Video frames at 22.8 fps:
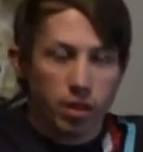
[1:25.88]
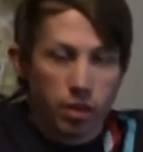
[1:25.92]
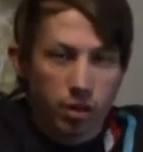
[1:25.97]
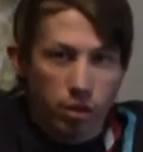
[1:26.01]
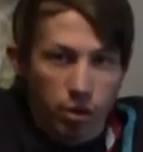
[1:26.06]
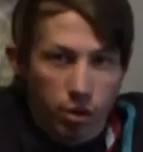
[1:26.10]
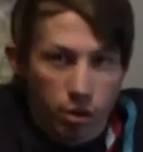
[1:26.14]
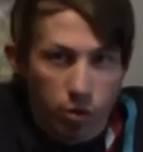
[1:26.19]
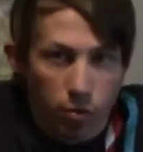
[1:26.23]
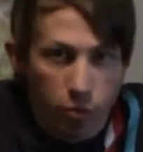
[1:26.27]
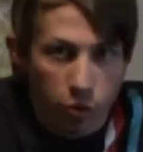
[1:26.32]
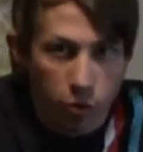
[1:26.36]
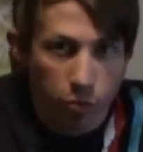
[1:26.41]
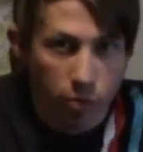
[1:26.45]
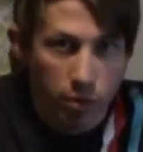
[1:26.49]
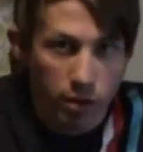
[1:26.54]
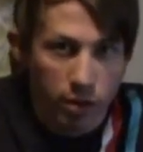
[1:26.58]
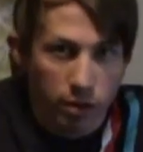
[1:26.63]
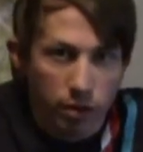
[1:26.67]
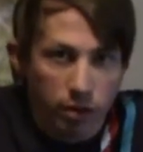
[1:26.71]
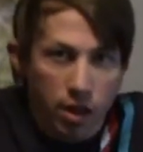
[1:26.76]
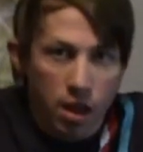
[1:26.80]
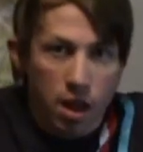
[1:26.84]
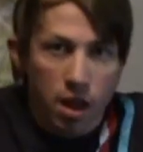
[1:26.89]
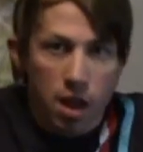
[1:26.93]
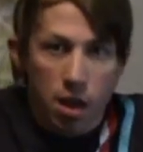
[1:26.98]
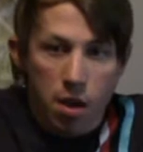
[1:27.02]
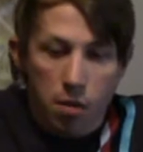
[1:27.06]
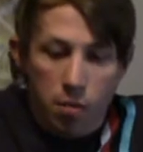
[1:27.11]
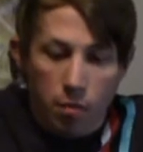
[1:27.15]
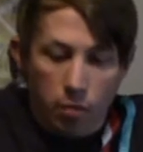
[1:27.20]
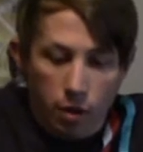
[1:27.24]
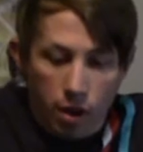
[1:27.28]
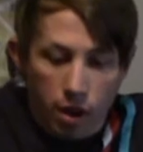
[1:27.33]
to your movements,
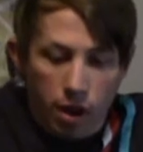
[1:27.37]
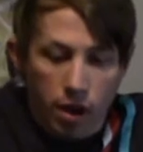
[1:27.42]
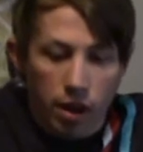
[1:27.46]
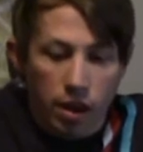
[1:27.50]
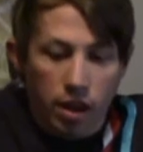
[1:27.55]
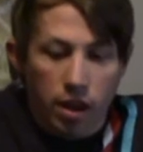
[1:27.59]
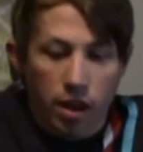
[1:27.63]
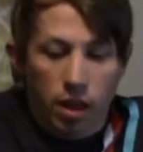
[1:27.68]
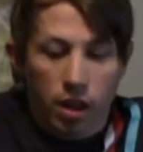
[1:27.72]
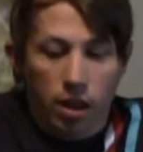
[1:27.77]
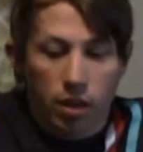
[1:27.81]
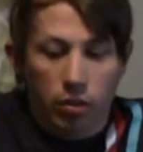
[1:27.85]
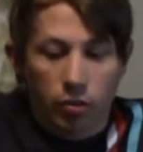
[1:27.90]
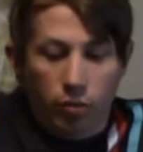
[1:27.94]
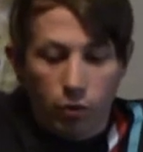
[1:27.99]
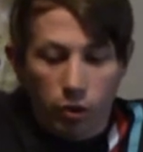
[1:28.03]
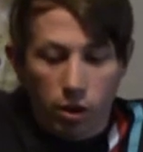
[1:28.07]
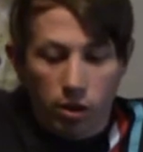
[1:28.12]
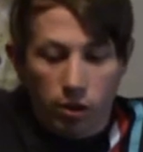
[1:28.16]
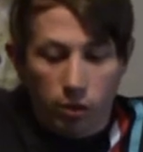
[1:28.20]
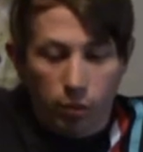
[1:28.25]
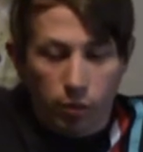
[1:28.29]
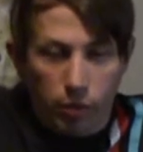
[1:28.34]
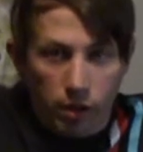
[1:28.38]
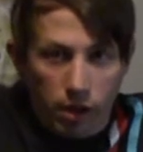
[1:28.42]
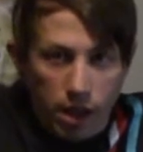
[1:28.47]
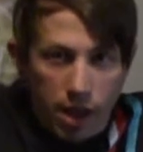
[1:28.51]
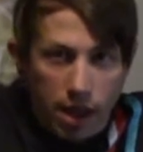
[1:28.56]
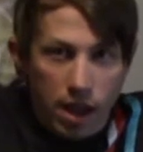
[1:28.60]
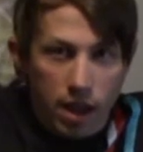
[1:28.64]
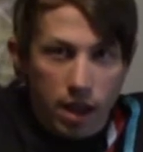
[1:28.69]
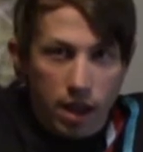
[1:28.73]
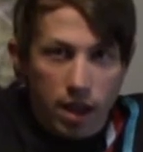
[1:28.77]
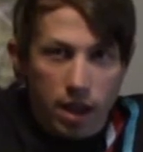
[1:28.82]
but as far as
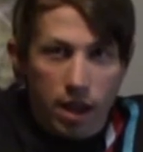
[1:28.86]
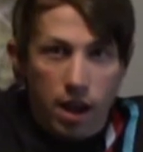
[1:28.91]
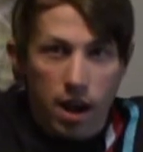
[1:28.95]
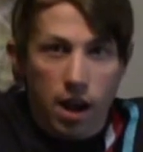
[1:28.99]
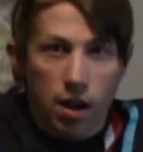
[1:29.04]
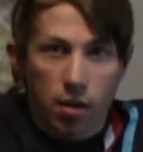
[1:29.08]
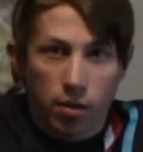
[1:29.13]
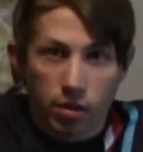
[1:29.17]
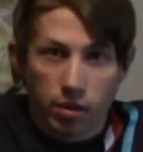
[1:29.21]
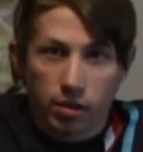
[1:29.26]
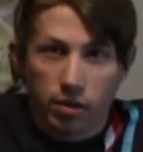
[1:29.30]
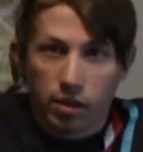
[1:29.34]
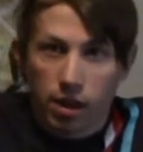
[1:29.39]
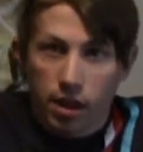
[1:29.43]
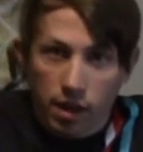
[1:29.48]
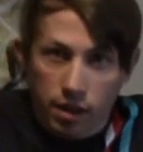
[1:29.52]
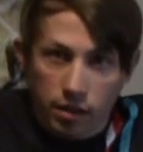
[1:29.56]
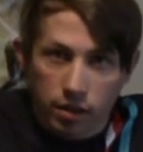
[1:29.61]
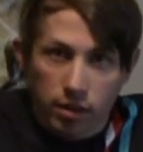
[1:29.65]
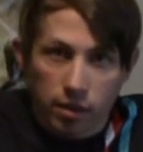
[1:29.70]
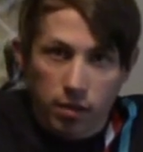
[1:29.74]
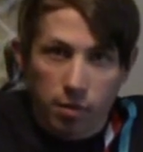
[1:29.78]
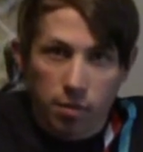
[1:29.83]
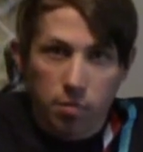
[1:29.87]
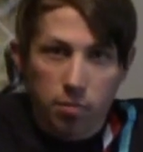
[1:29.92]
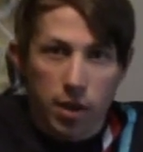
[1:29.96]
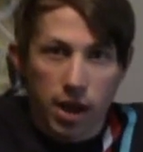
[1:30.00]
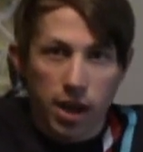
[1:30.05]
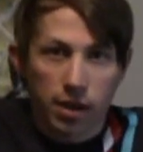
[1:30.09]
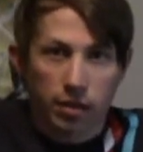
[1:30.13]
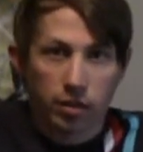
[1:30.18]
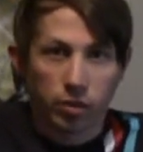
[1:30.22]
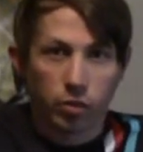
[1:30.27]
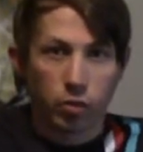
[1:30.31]
playing, I would say it's the
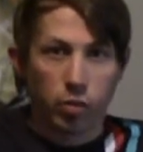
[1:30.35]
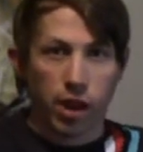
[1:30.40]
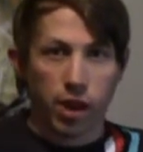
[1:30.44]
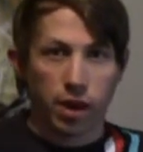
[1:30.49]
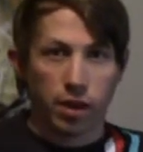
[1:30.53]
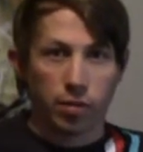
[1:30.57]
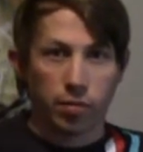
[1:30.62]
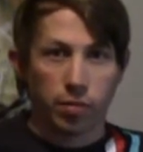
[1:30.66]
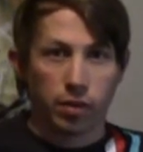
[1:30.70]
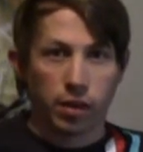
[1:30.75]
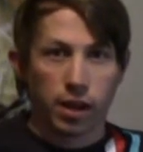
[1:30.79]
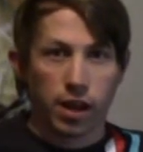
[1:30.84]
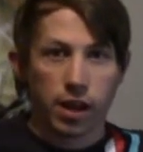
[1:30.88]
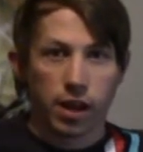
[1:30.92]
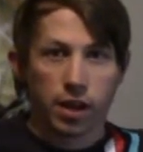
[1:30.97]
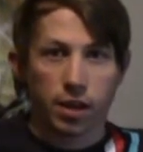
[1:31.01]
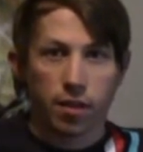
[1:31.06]
best way to play.